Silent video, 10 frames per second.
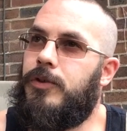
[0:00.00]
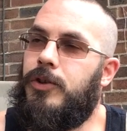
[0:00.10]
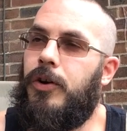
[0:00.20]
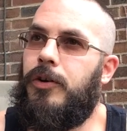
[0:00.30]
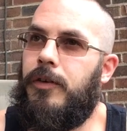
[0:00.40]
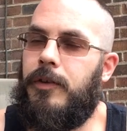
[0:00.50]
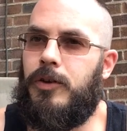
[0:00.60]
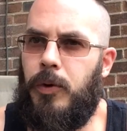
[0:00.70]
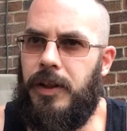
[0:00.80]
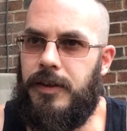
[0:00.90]
turn of the
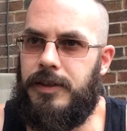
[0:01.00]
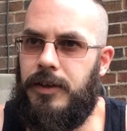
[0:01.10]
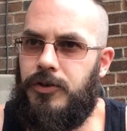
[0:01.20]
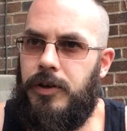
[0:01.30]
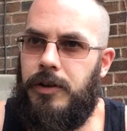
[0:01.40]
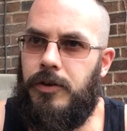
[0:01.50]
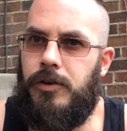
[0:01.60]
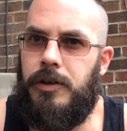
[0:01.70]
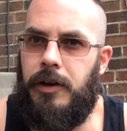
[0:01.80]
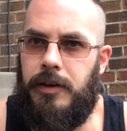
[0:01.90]
20th century, the
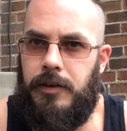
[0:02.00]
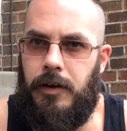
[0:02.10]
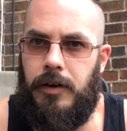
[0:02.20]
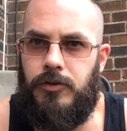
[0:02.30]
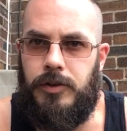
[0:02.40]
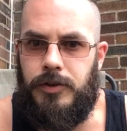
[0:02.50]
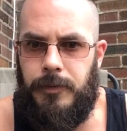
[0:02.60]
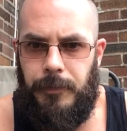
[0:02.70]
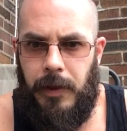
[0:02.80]
early 1900s,